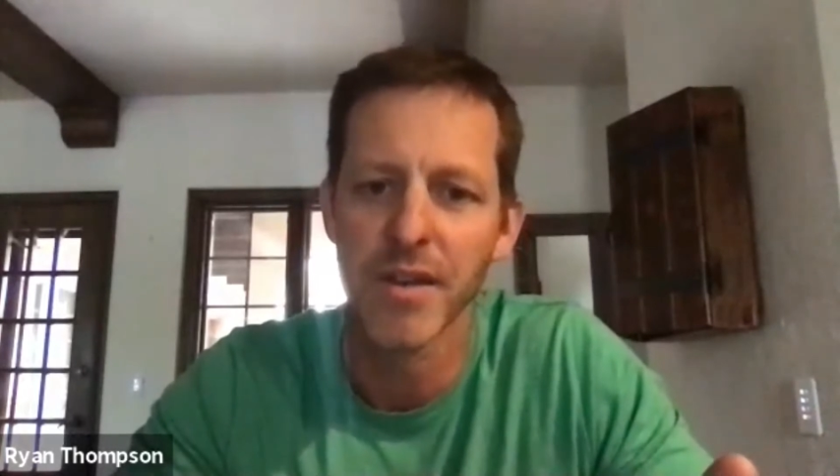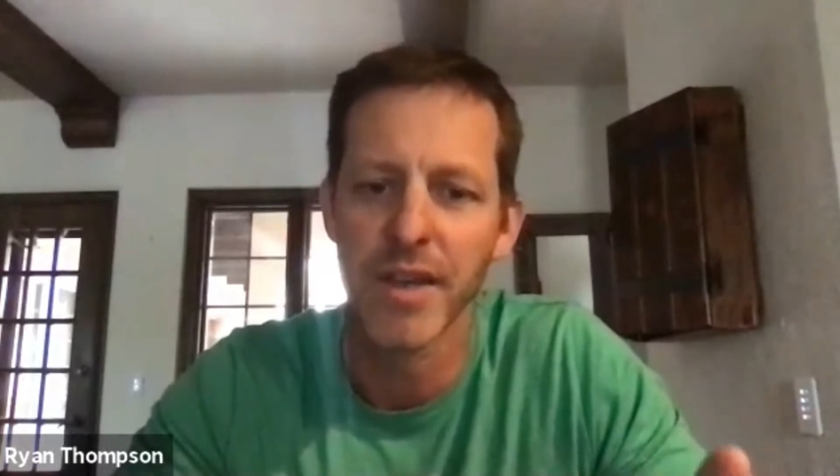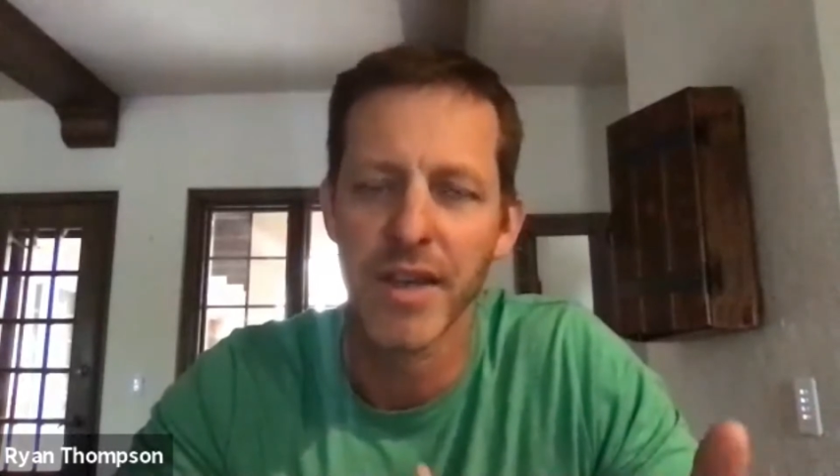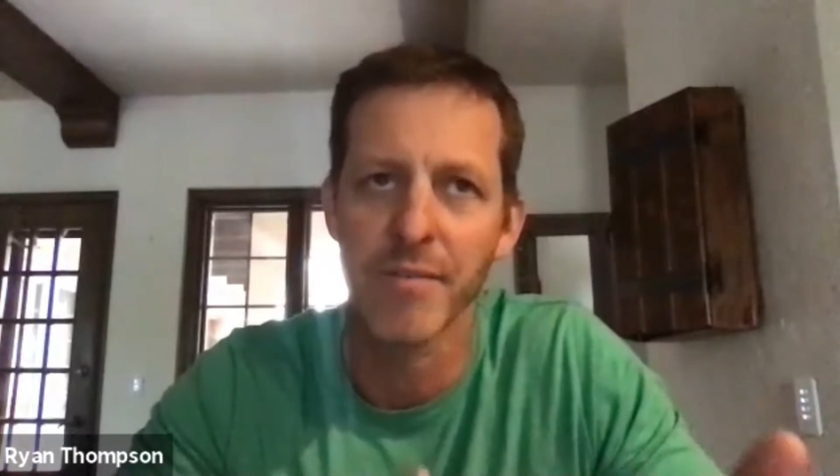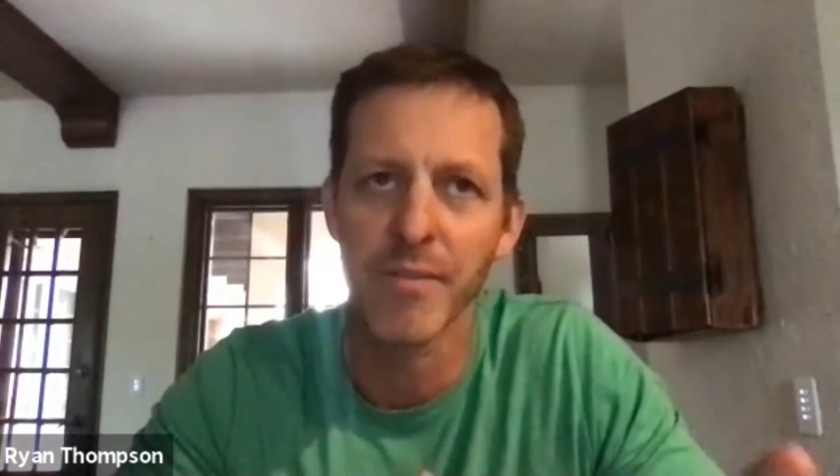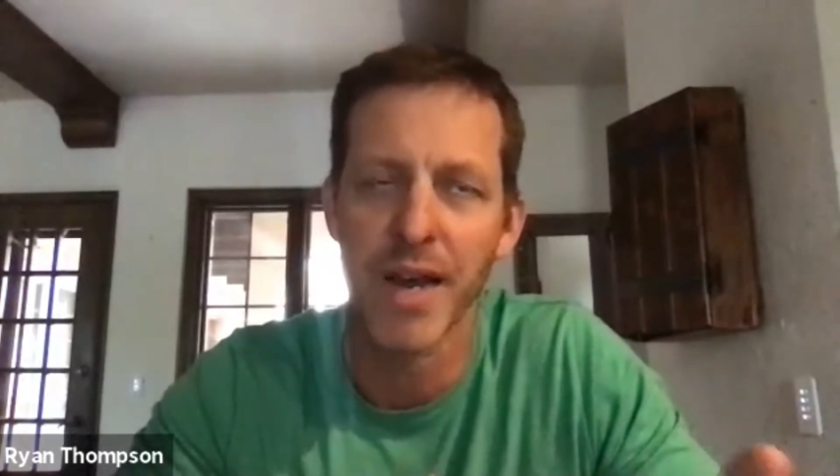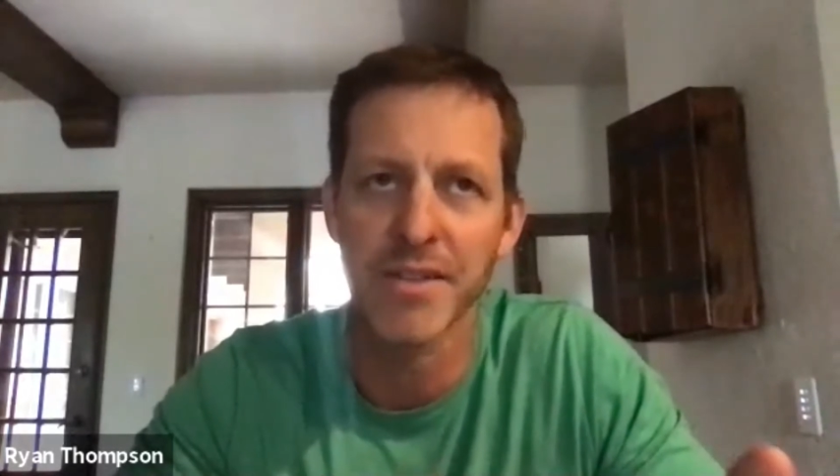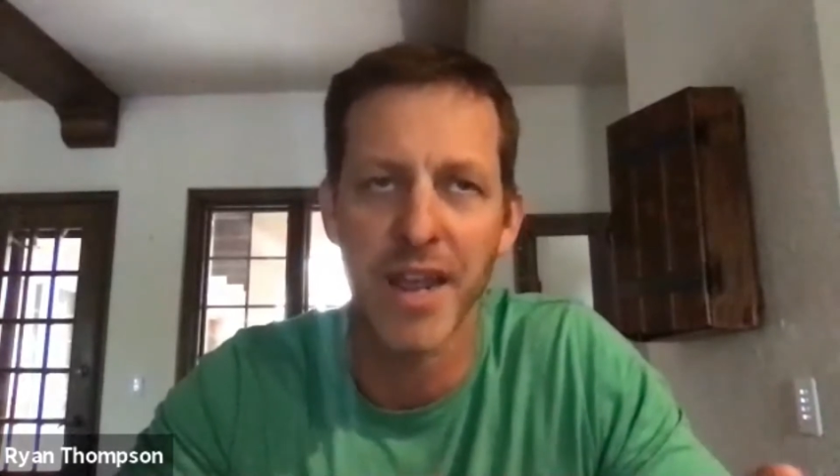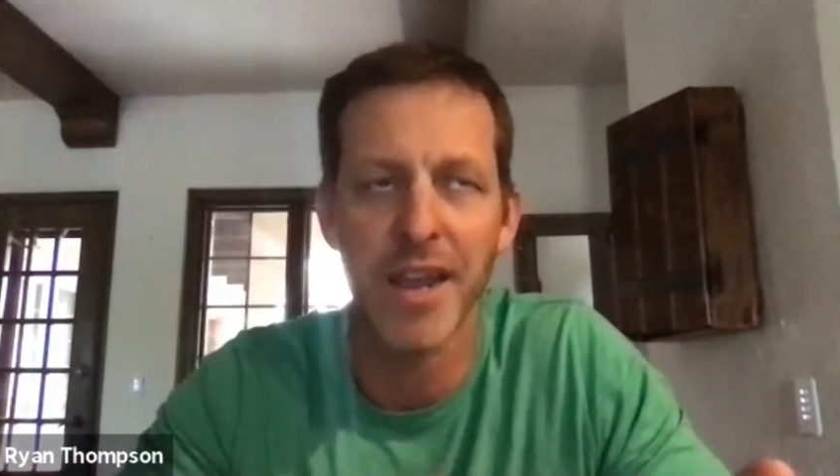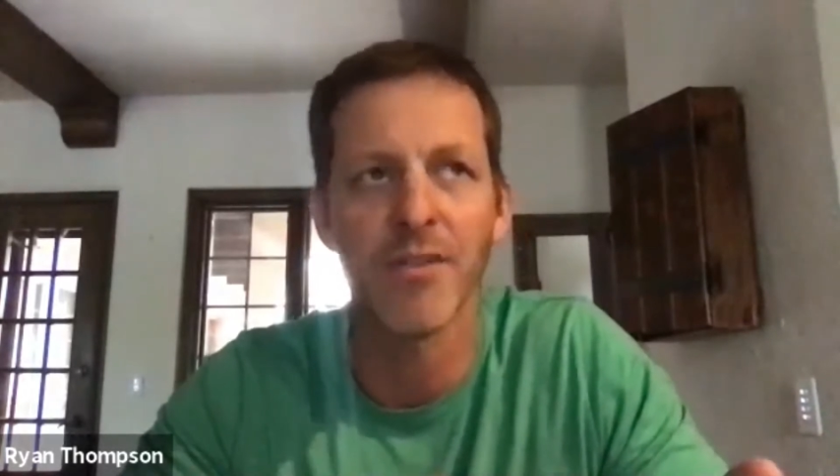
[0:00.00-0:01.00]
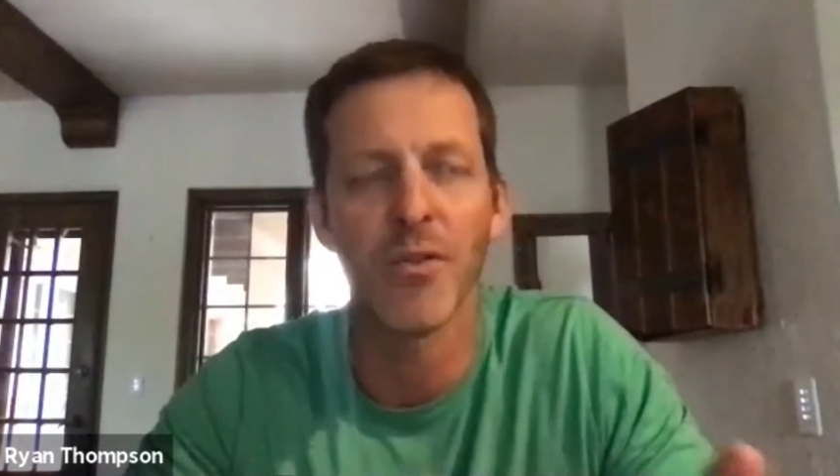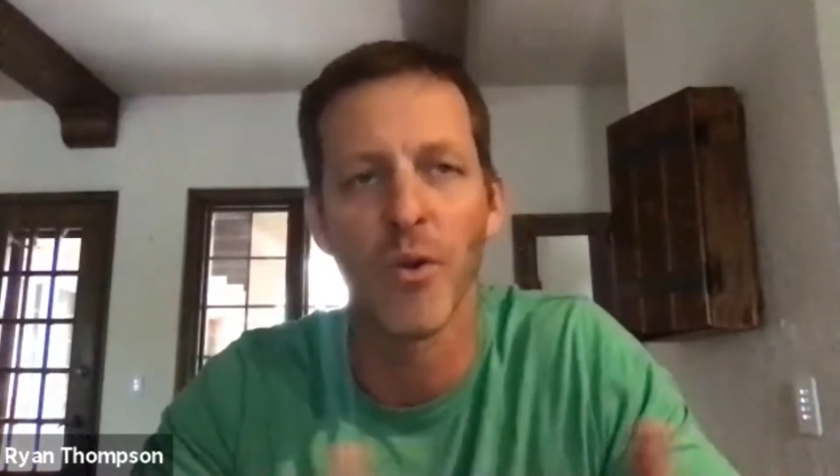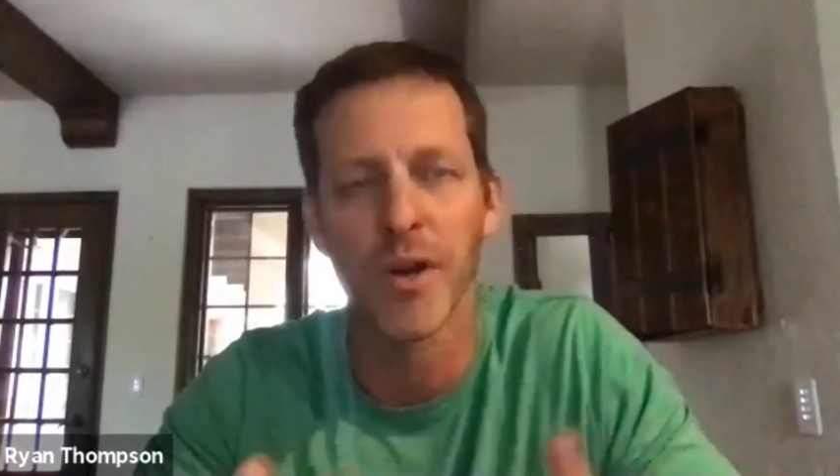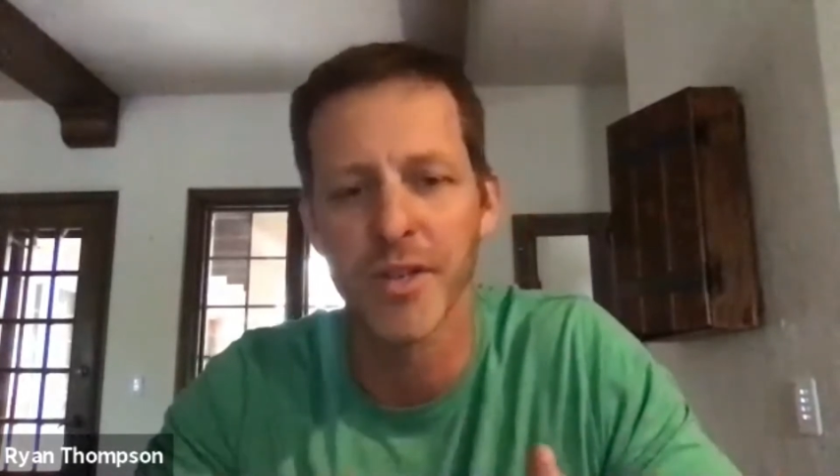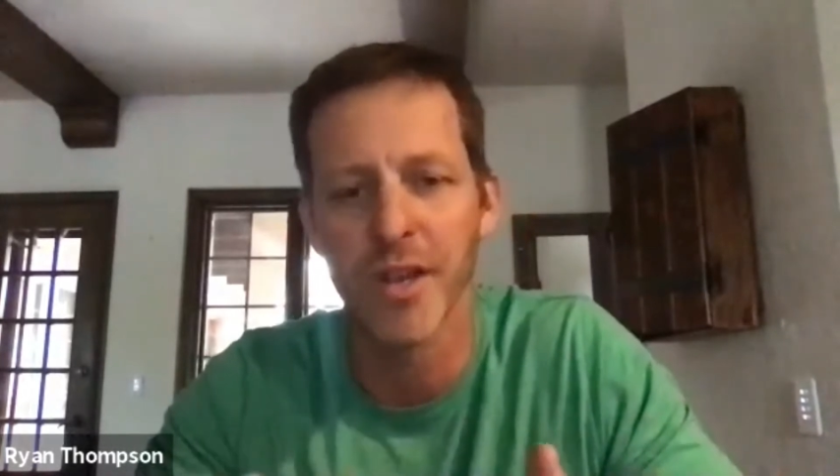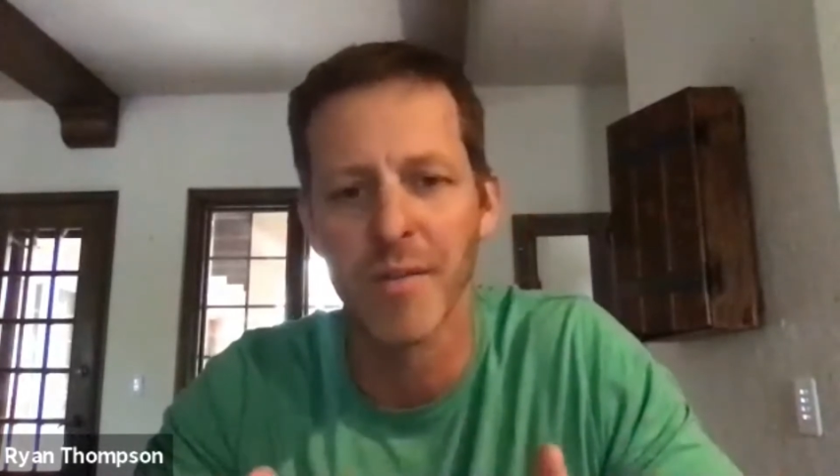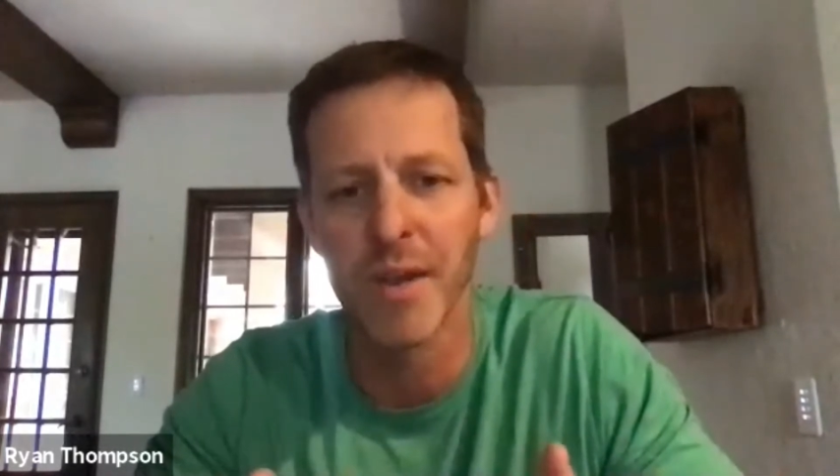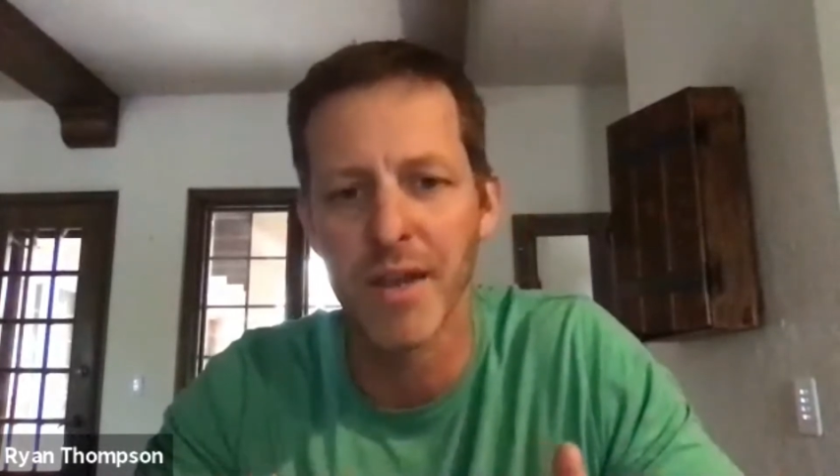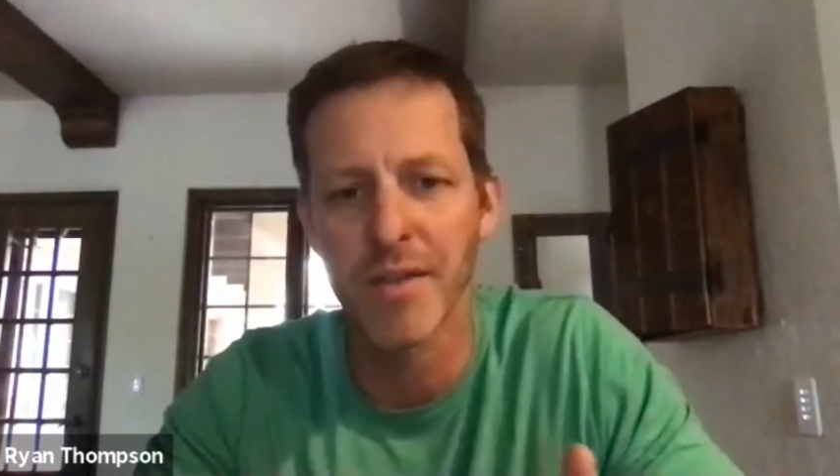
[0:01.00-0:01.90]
in my state, or it's going to be